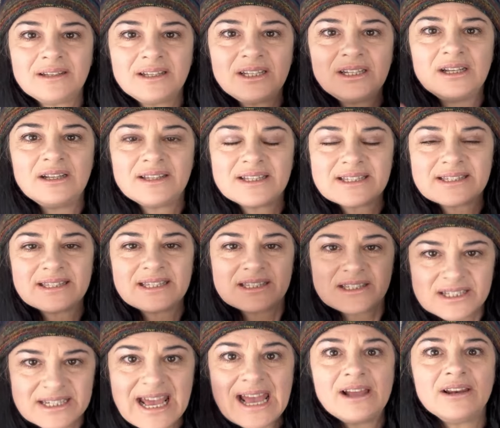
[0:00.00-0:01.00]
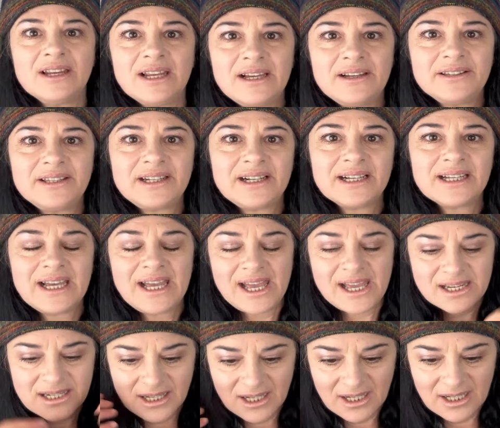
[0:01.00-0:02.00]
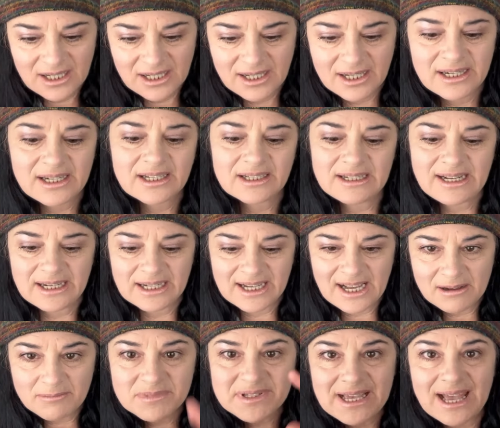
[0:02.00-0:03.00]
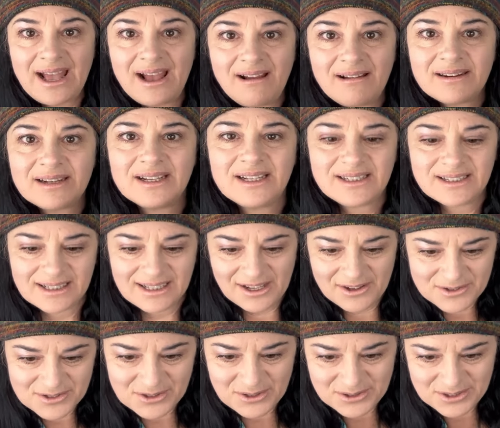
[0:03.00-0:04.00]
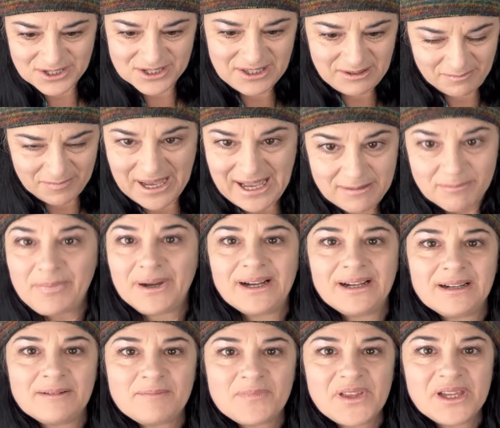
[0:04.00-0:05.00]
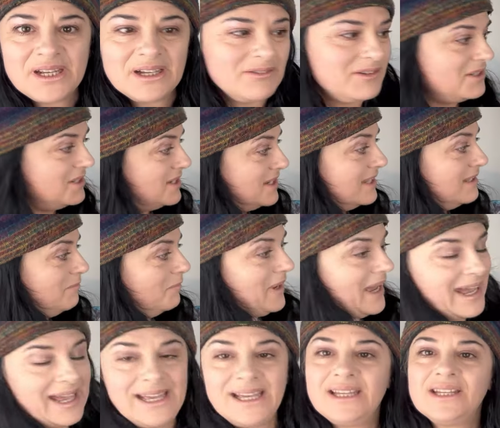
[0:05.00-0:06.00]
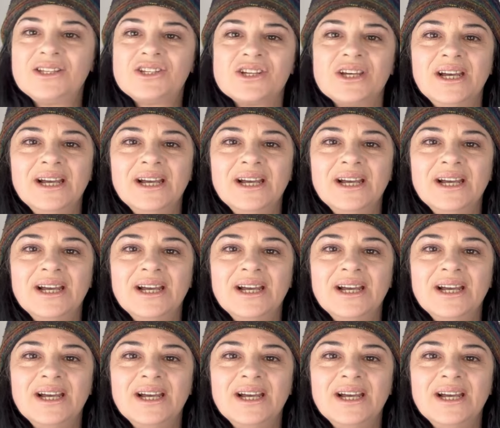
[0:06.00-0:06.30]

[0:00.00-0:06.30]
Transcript: You know, there's this download that I get and it comes out and it goes onto the paper, you know, onto the page.